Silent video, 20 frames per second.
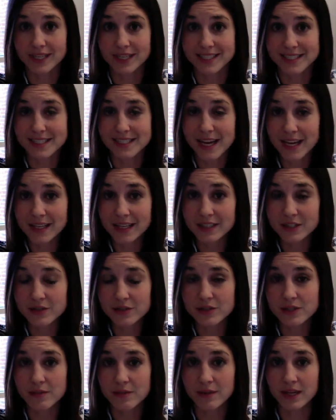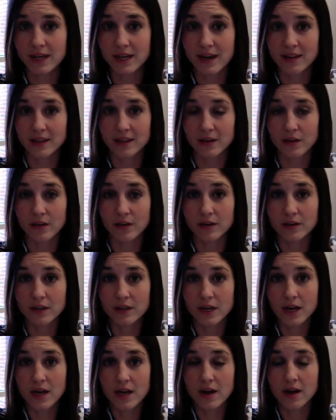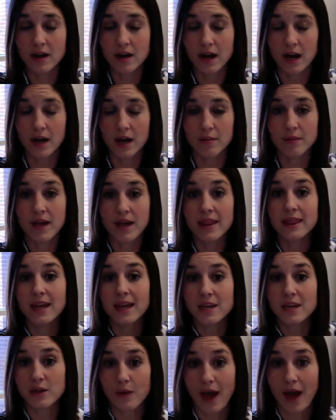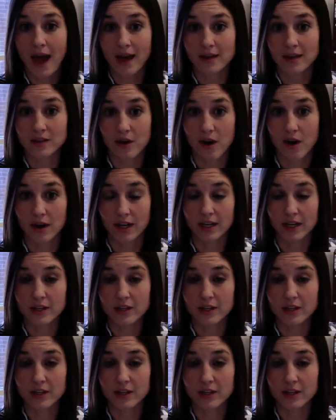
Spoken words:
intend to do something unethical, then you act on it.